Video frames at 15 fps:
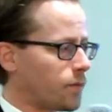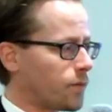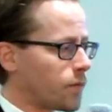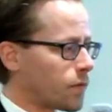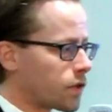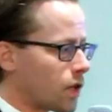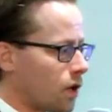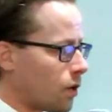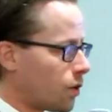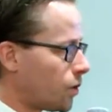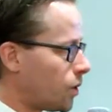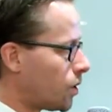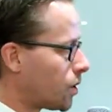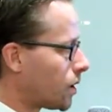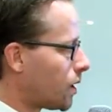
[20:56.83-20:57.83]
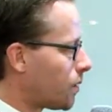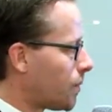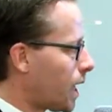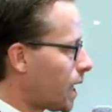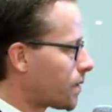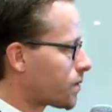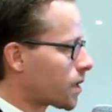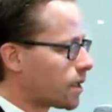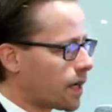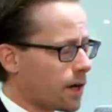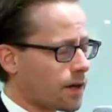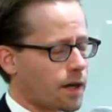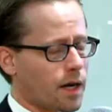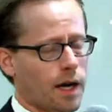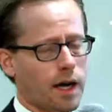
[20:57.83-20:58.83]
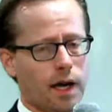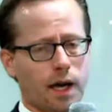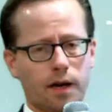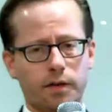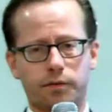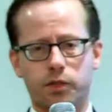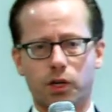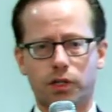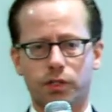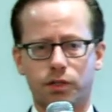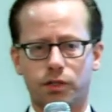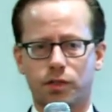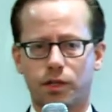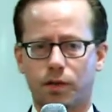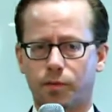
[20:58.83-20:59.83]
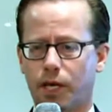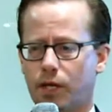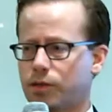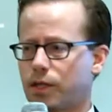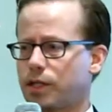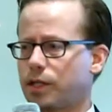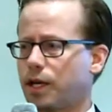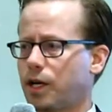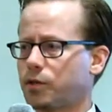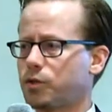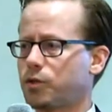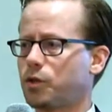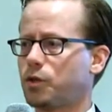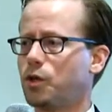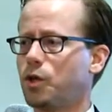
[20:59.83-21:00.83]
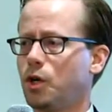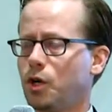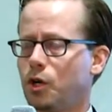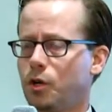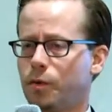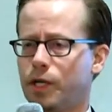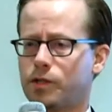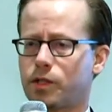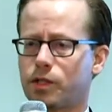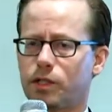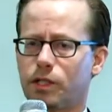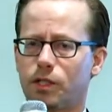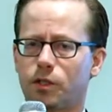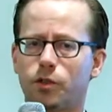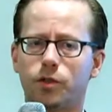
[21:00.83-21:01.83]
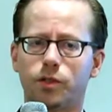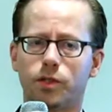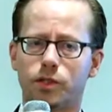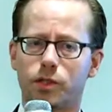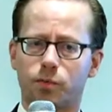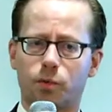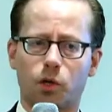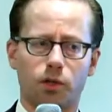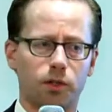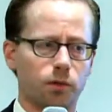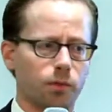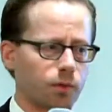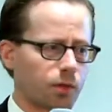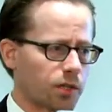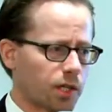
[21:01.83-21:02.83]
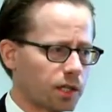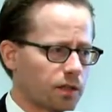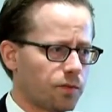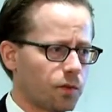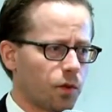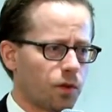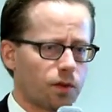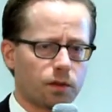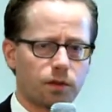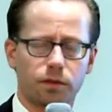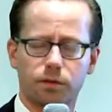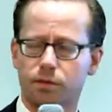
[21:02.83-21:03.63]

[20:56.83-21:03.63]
So you can unmask it. I have talked to some outside counsel who basically include this as part of their protective order,